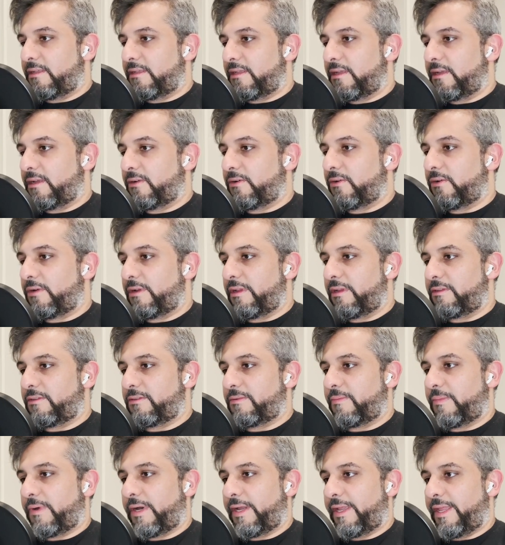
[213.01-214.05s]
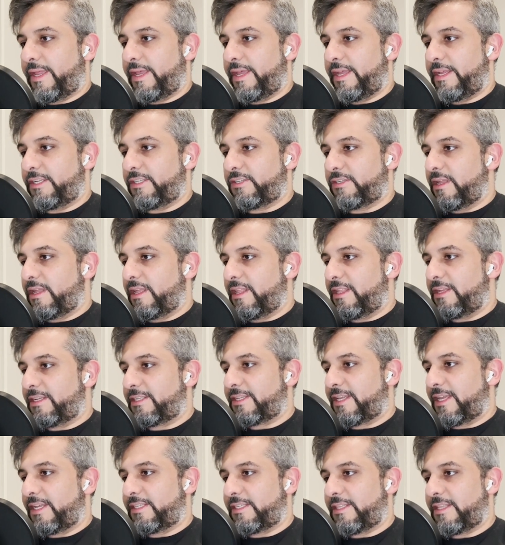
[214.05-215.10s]
according to my age, in this
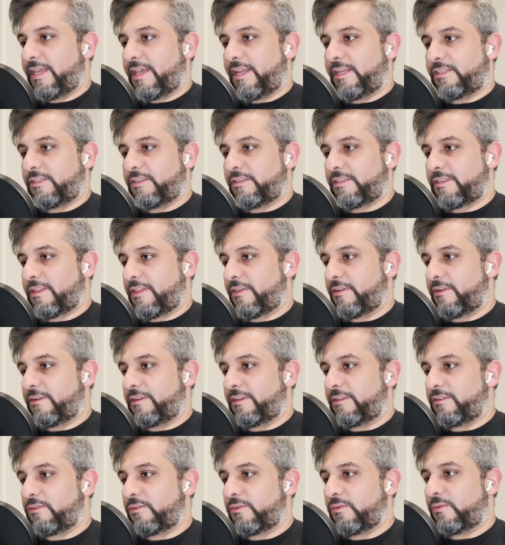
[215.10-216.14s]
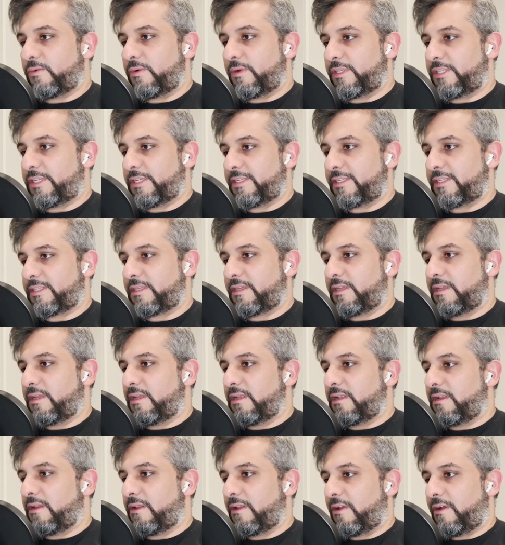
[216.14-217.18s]
case the age is 32, which is
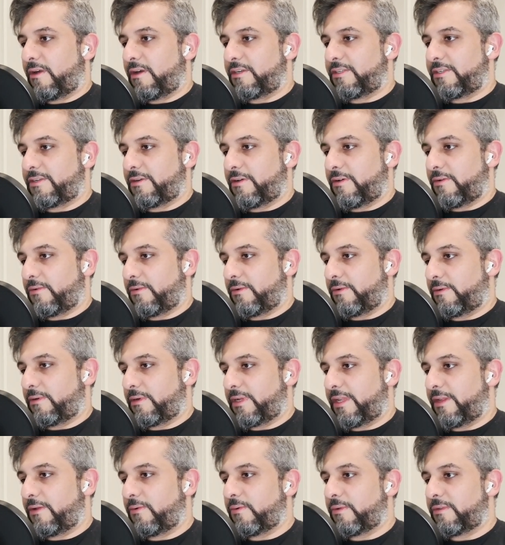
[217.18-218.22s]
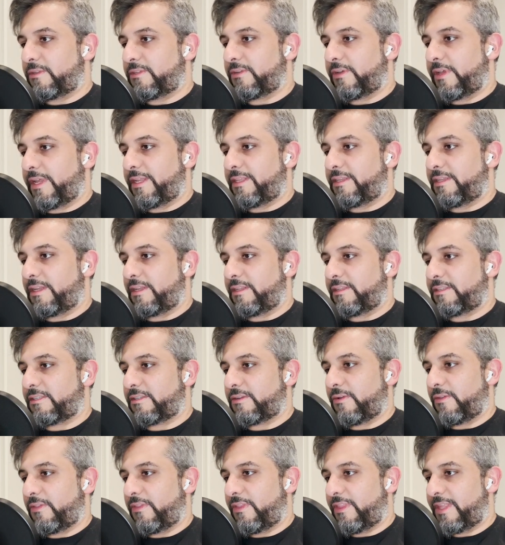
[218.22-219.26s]
larger or equal to 18,
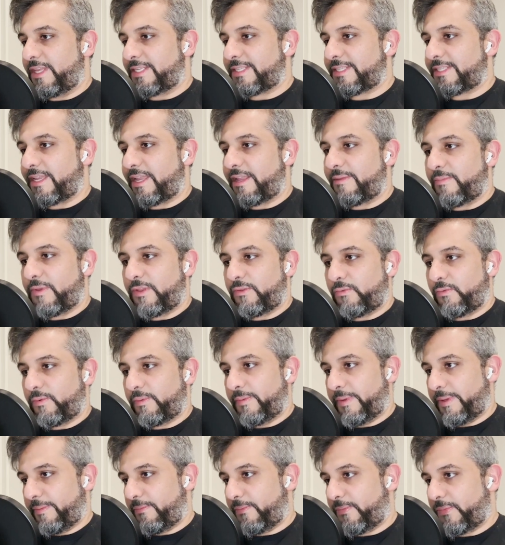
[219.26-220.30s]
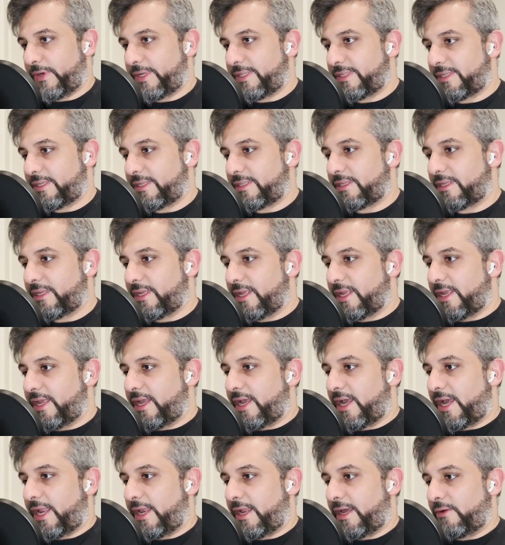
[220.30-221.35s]
so this statement will be printed
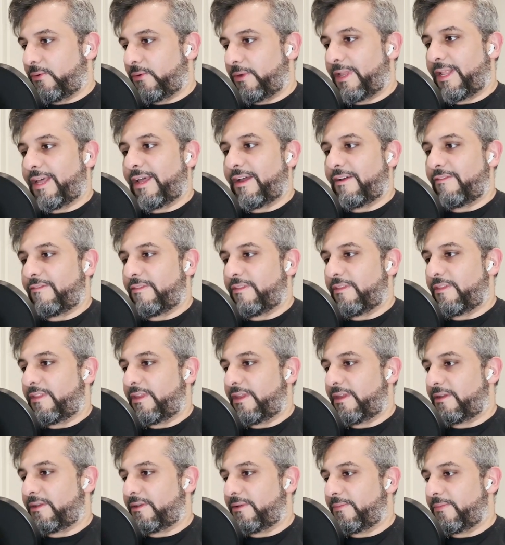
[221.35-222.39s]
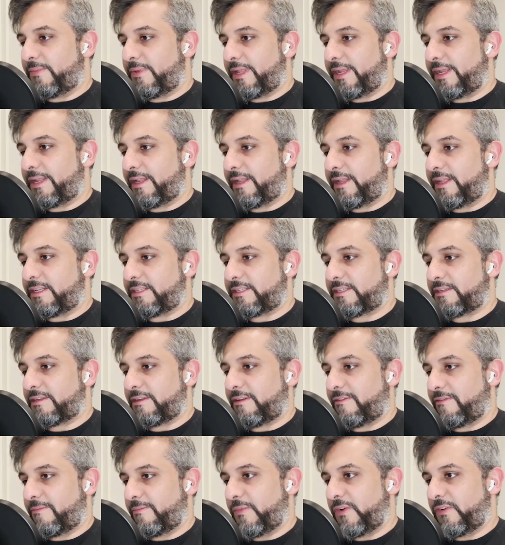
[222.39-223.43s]
and I will have the complete list
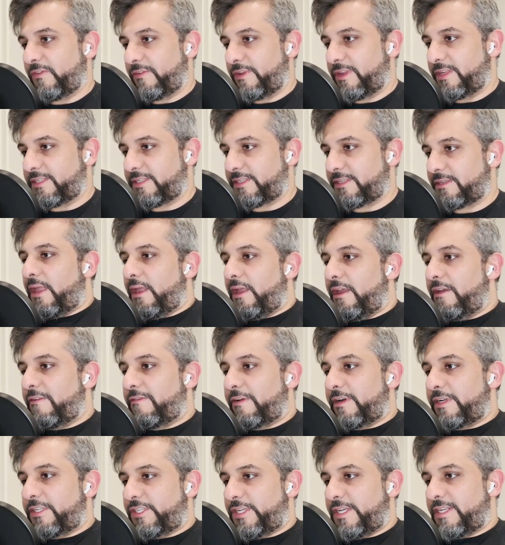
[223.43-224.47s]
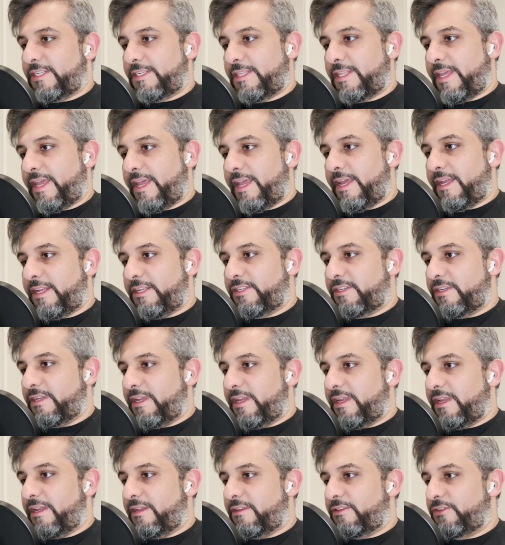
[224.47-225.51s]
of movies. If I change the age
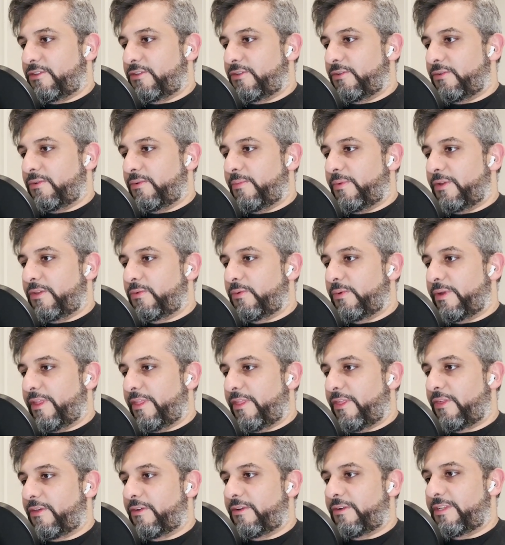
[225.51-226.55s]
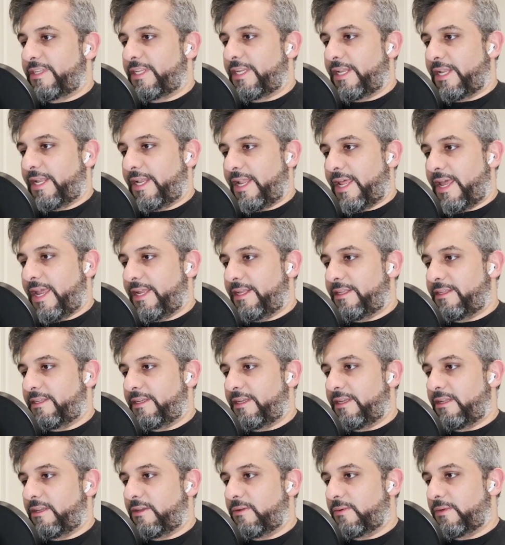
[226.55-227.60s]
to between 13 and
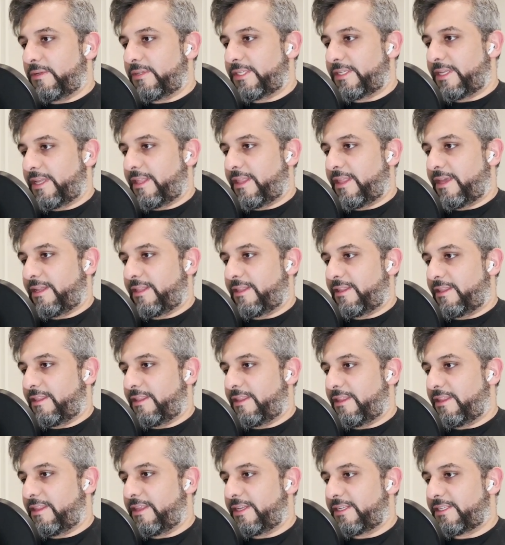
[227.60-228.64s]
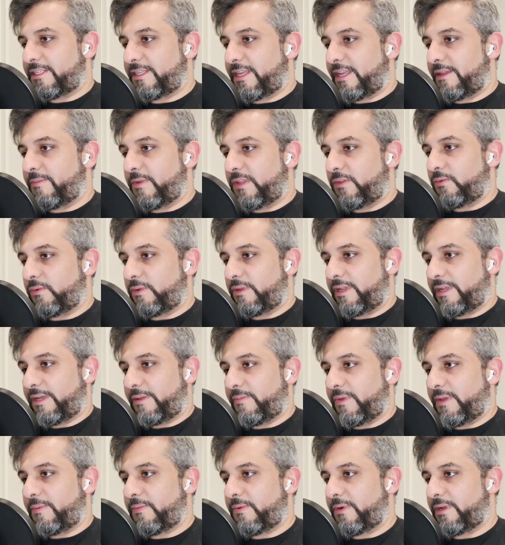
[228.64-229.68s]
18, you will see that this statement will not
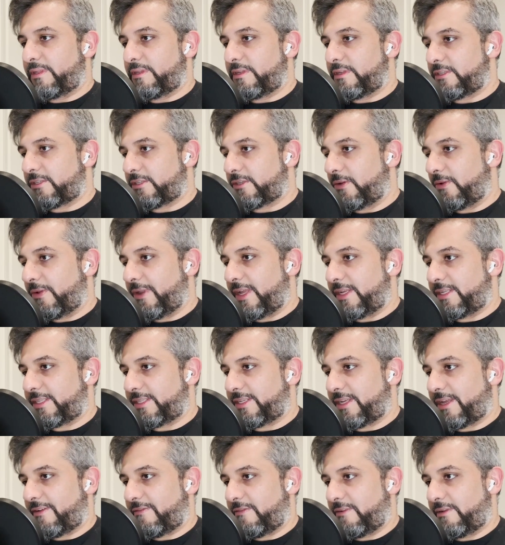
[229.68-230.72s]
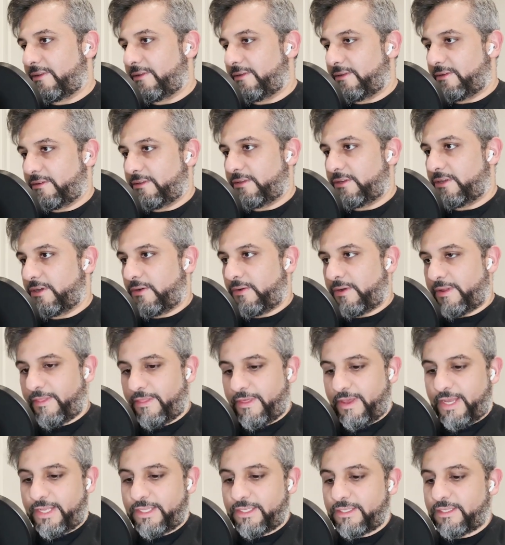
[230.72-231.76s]
be printed. So let's have a go at
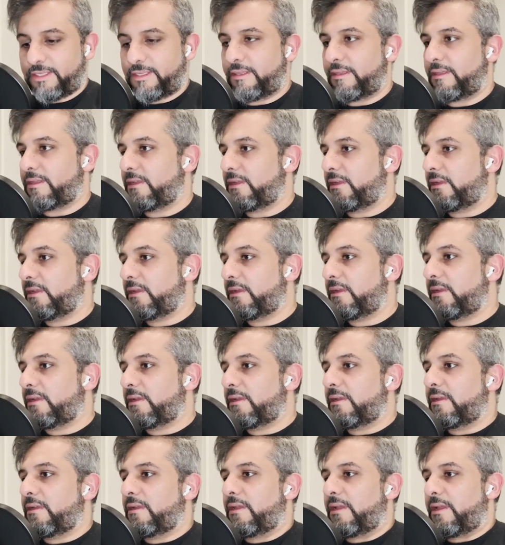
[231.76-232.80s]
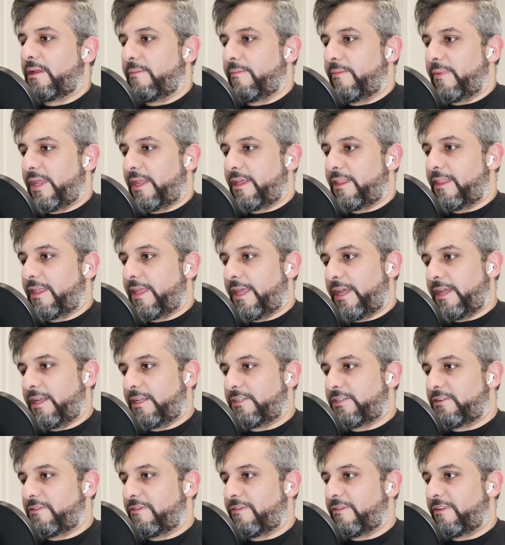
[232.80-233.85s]
that and make the
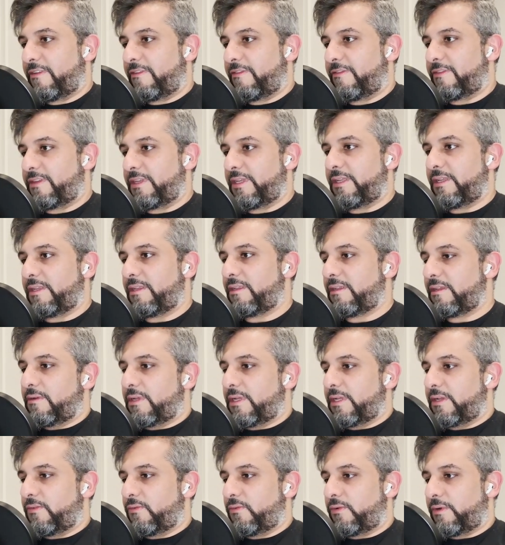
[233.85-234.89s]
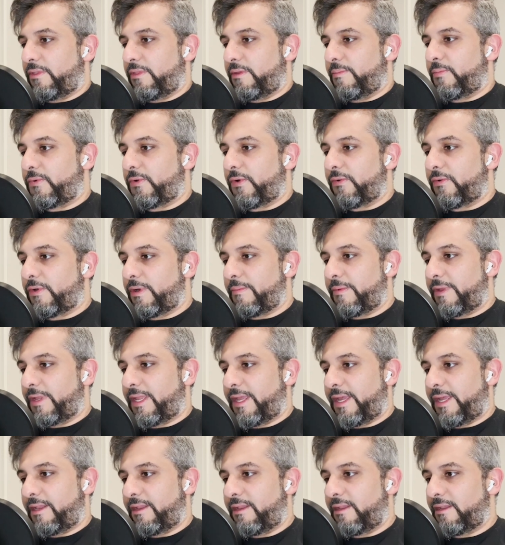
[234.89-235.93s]
age 15, run the program
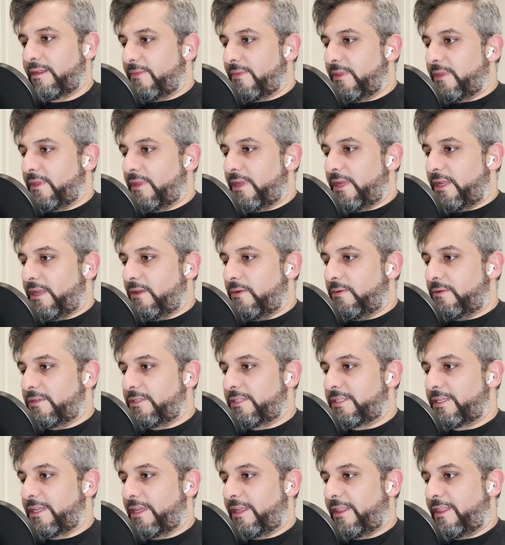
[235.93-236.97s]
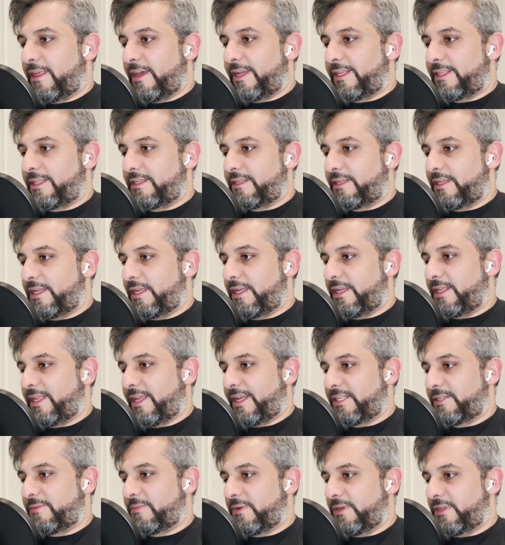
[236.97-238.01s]
again, and you will see that it
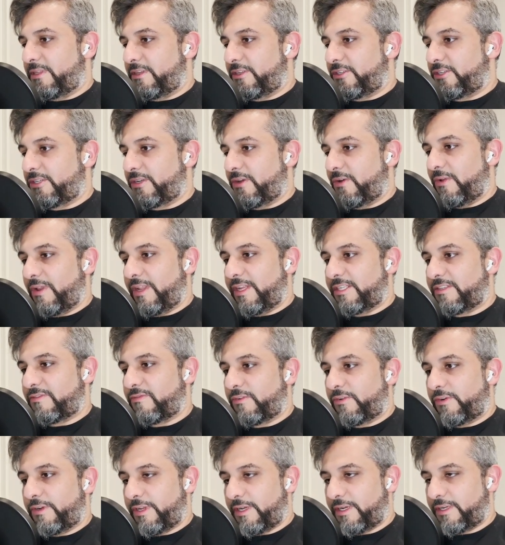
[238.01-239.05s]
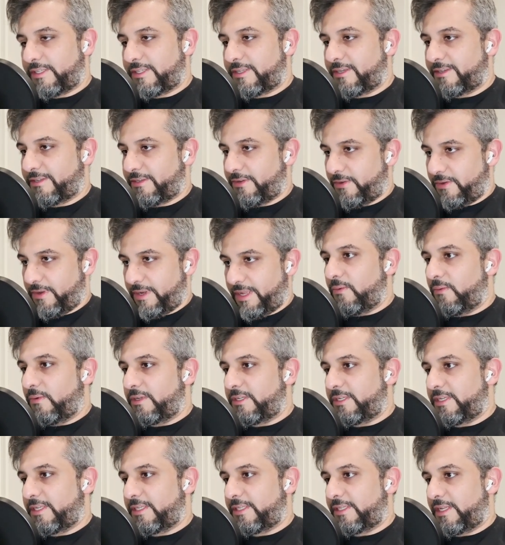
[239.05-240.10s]
has printed show list for youngsters only,
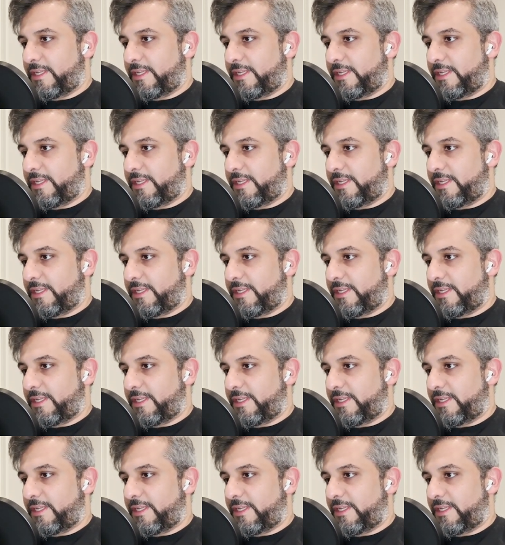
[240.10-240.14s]
which is